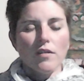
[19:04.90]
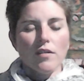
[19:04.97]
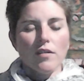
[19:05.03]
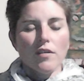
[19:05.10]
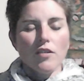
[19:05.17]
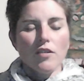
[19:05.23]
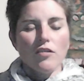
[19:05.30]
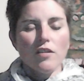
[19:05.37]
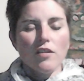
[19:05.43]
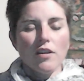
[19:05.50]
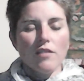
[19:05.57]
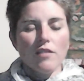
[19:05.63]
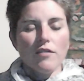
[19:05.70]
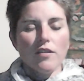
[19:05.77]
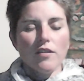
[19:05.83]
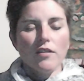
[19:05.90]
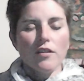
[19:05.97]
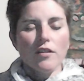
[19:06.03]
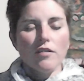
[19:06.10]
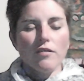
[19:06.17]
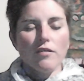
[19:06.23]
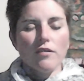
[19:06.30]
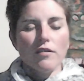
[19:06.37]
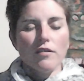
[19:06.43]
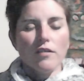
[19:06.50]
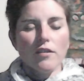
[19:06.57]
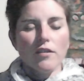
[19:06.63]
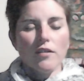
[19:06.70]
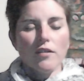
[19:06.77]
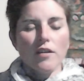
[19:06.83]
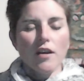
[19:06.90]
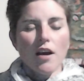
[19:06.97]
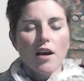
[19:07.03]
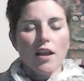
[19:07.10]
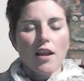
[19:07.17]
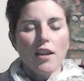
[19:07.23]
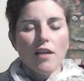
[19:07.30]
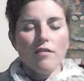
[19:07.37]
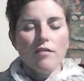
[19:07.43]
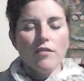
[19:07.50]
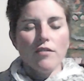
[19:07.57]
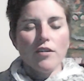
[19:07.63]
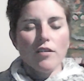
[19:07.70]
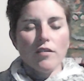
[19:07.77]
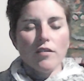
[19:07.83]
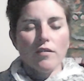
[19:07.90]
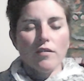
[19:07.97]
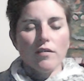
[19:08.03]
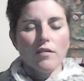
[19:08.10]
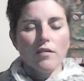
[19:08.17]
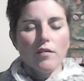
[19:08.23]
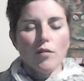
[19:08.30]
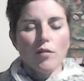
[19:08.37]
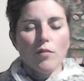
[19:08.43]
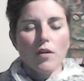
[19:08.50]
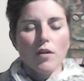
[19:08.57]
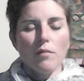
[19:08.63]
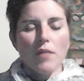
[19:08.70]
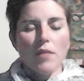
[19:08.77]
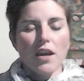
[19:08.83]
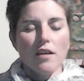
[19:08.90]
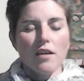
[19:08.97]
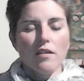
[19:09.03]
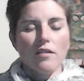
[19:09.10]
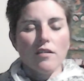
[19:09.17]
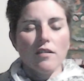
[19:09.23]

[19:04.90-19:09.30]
that you love yourself. Say, I love you, and mean it.